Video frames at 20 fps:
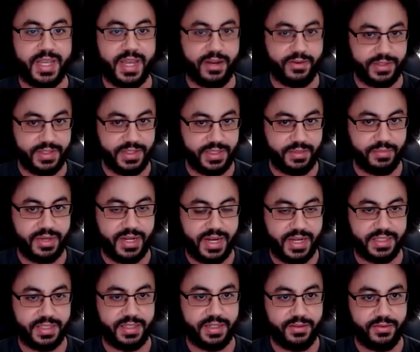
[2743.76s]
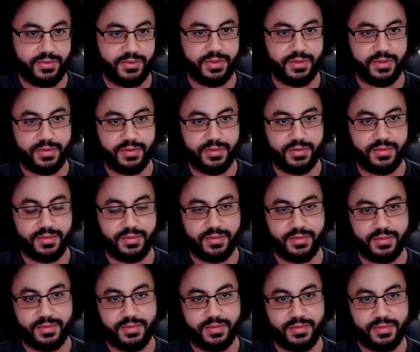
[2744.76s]
counts as a positive?
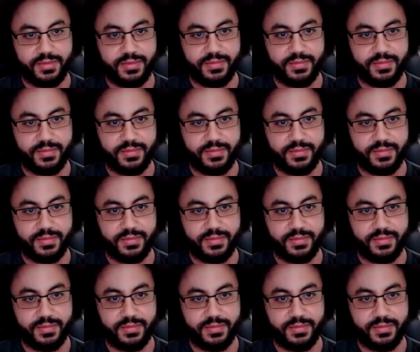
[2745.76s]
Yes.